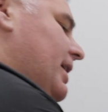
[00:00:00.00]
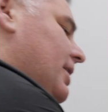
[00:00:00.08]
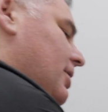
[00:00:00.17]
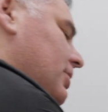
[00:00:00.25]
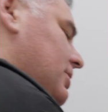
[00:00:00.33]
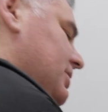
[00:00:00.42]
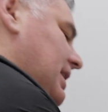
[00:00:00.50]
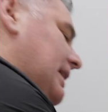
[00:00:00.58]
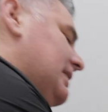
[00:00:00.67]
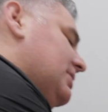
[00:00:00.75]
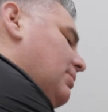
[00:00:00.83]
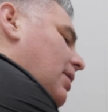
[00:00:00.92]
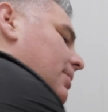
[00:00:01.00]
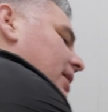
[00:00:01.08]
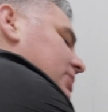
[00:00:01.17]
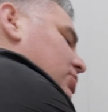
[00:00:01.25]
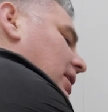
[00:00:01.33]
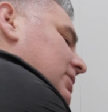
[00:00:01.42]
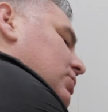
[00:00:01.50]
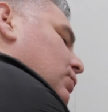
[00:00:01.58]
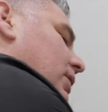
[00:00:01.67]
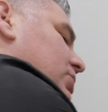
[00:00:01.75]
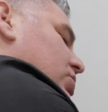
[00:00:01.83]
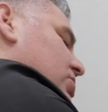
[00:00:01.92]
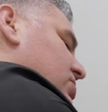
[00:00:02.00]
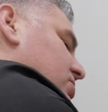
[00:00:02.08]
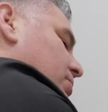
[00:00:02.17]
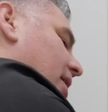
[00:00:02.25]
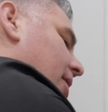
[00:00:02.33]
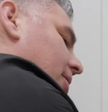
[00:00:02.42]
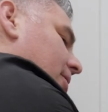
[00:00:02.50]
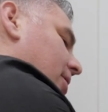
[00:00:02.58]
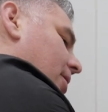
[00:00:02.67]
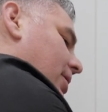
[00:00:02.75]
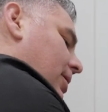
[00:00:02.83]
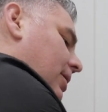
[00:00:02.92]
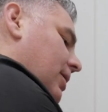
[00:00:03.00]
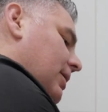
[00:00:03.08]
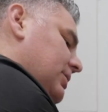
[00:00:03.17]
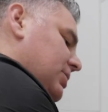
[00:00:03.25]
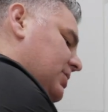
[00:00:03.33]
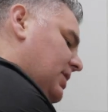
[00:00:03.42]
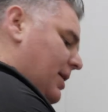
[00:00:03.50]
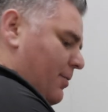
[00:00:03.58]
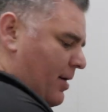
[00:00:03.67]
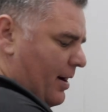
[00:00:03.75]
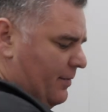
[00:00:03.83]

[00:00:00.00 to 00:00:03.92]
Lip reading: wetting her because I didn't smell much, so I just want to smell her to see where